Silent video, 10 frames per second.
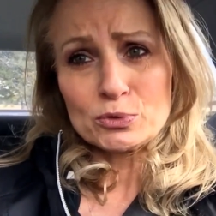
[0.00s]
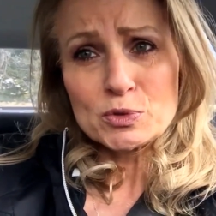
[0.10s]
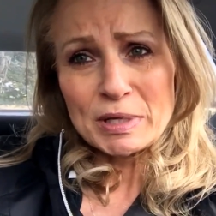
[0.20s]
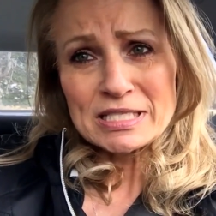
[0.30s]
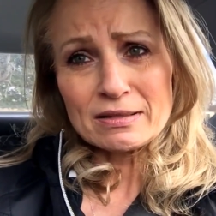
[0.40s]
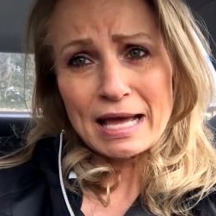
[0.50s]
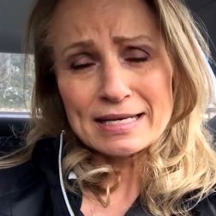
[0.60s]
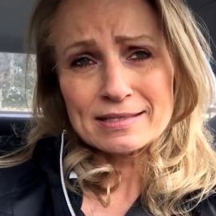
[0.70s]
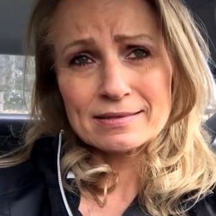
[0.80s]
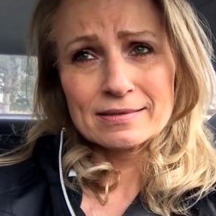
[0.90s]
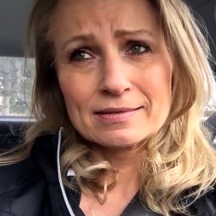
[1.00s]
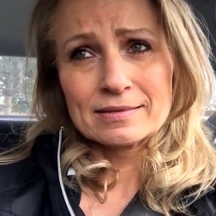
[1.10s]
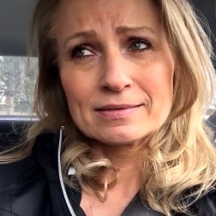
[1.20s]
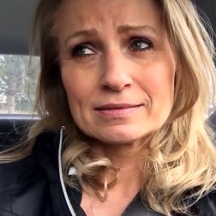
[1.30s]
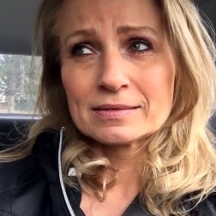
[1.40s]
you spent a lot.
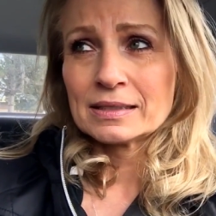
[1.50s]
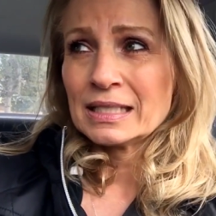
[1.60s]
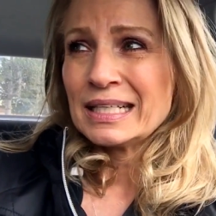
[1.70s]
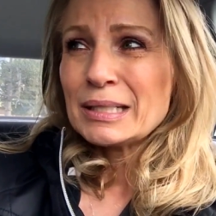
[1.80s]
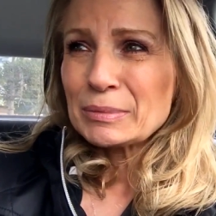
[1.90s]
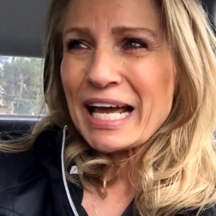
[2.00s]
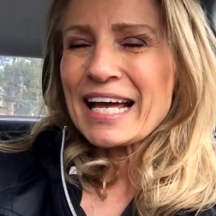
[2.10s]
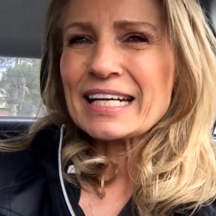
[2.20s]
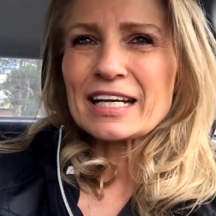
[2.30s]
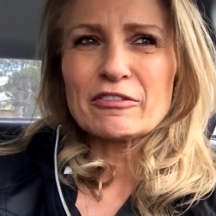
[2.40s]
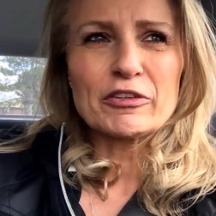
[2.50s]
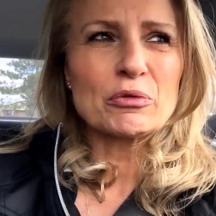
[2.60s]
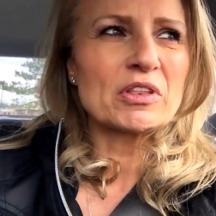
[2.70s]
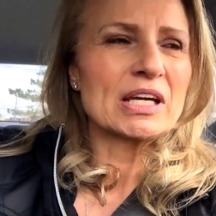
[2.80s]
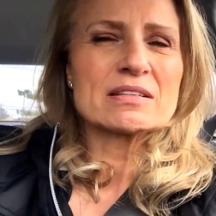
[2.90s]
But I had to get a few
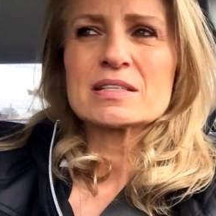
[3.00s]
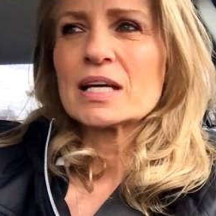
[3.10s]
things